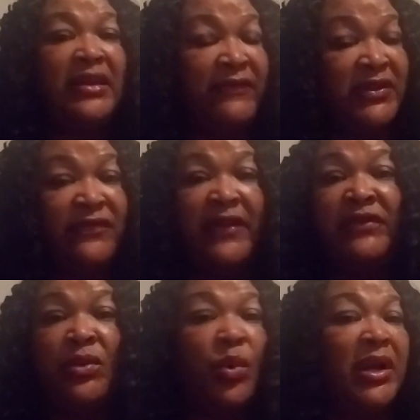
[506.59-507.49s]
If it's
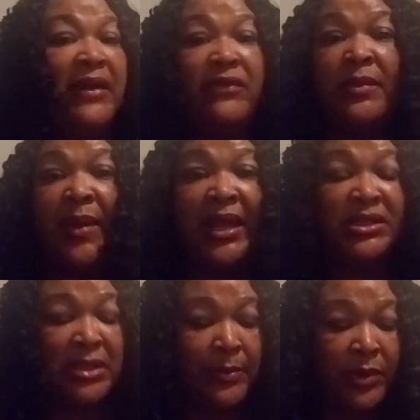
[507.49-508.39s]
50, whatever the
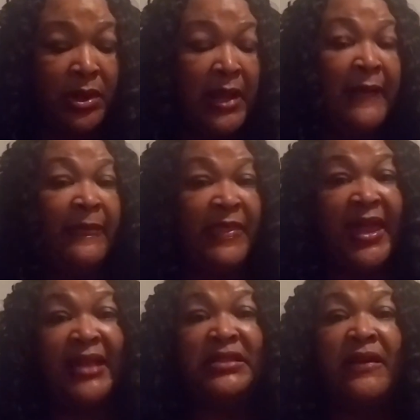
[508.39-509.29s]
page number,
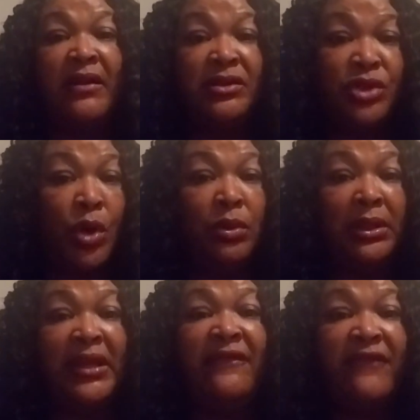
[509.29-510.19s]
that's
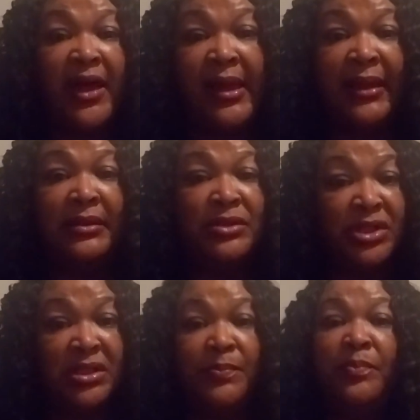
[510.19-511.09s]
totally fine.
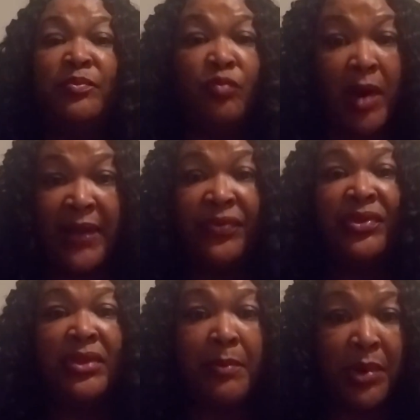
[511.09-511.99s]
Just write
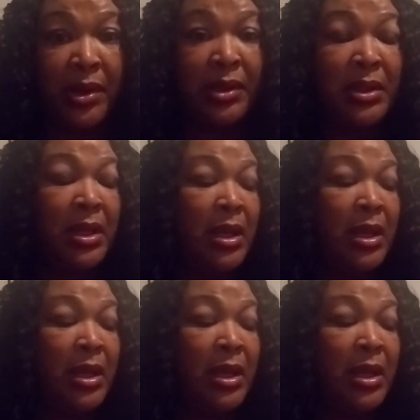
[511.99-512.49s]
the book.